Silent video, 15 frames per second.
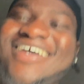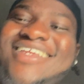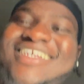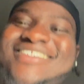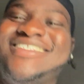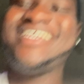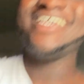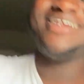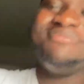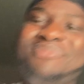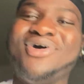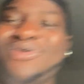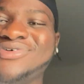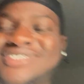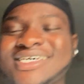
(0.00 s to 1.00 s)
Let's get it,
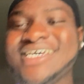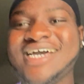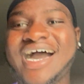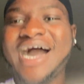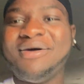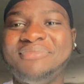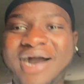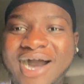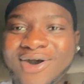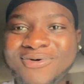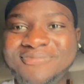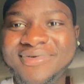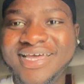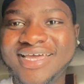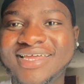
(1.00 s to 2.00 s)
bros. I'm
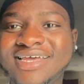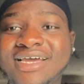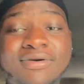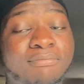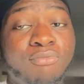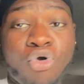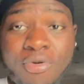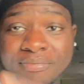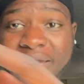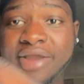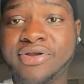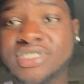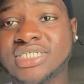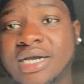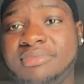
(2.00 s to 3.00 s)
out, man. More
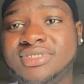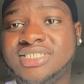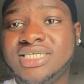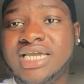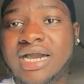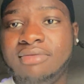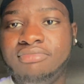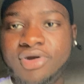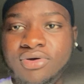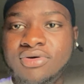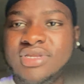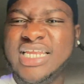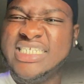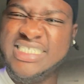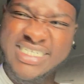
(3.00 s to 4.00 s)
bangers coming to y'all, bro.
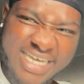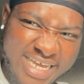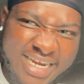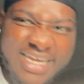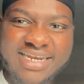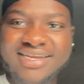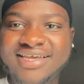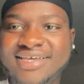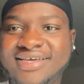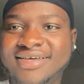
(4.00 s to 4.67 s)
Let's get it.